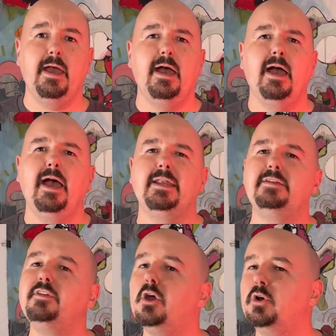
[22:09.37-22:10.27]
And
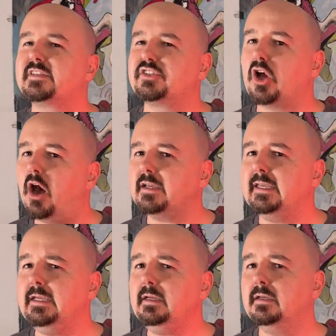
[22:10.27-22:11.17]
even though it's
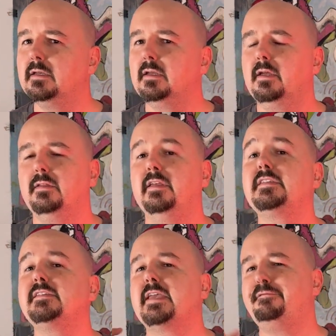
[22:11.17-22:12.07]
talking, this
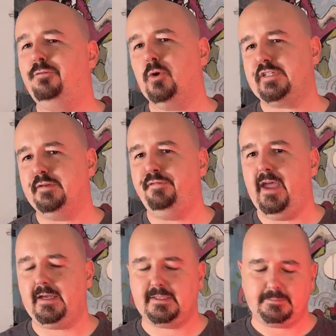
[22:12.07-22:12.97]
is a force
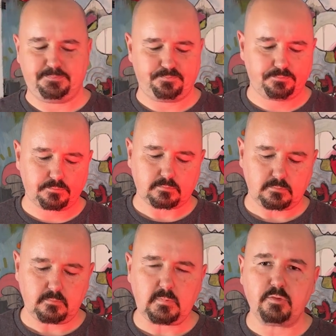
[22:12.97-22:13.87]
effect.
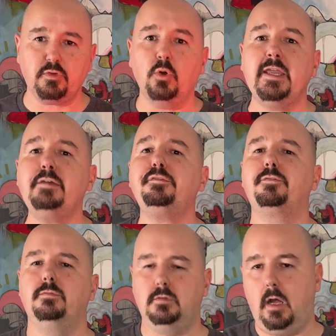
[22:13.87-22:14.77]
So if
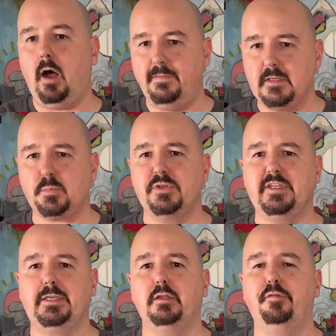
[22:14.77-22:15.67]
on this
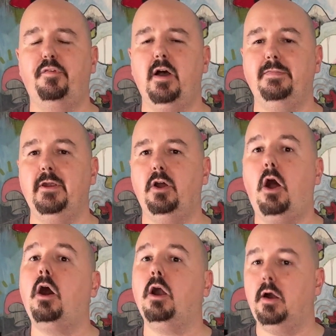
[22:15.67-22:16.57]
particular font there
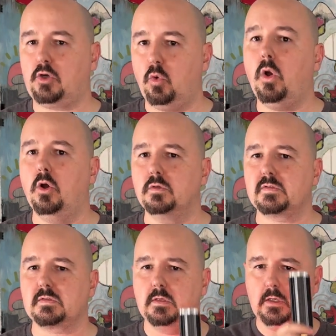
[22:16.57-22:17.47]
are
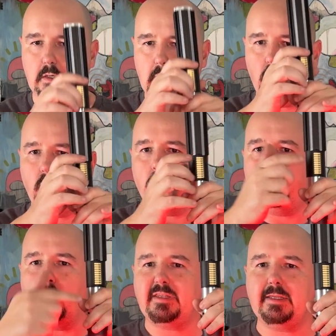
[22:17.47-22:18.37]
quotes,
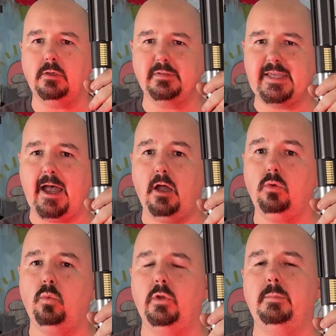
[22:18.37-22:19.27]
point the hilt
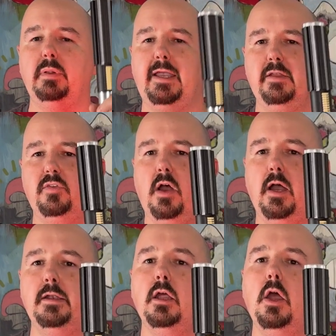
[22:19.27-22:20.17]
down when the blade is
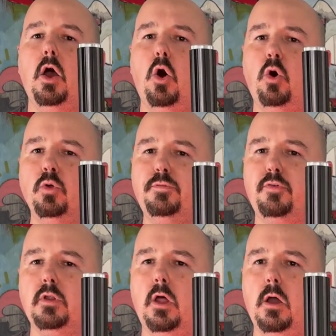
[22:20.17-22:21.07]
on, hold for
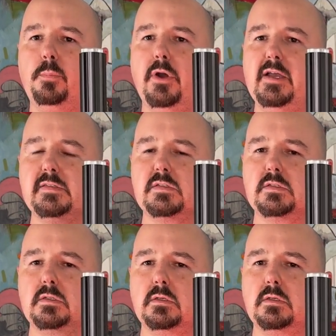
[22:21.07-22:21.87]
a long press.